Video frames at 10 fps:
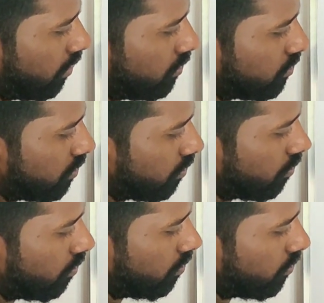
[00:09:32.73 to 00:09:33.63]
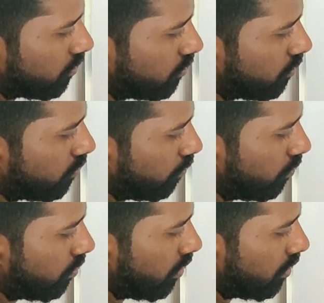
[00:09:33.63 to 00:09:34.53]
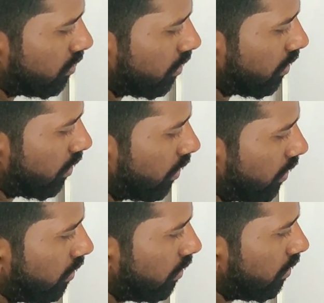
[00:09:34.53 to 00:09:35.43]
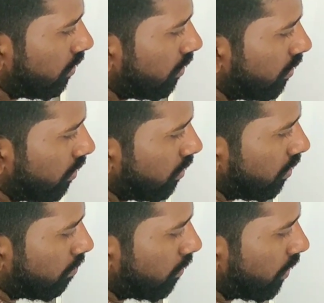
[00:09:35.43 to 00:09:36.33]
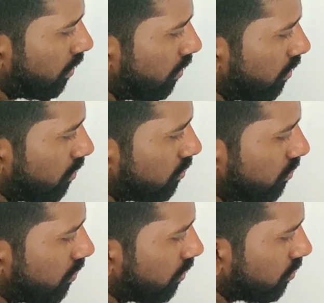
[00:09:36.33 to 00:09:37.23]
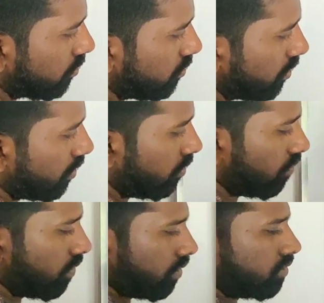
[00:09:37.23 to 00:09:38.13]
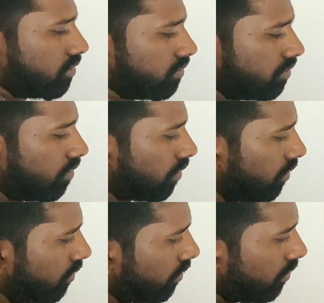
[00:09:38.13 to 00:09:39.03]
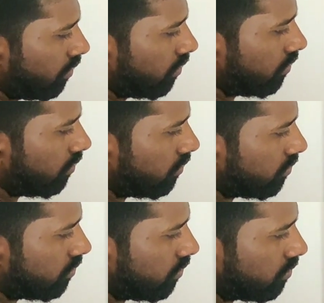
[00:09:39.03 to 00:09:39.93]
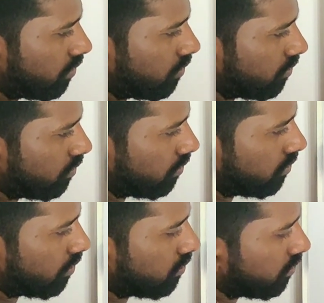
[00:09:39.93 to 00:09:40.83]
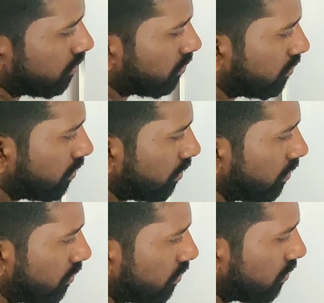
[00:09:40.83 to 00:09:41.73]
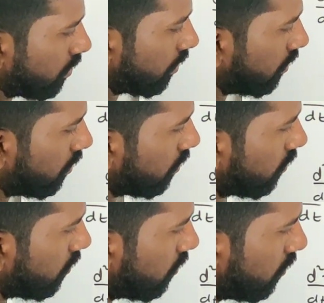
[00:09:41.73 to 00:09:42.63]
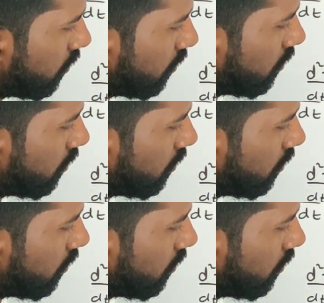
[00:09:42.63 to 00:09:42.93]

8 cos 2 theta I minus 6j you will get. Okay, this is 6j sin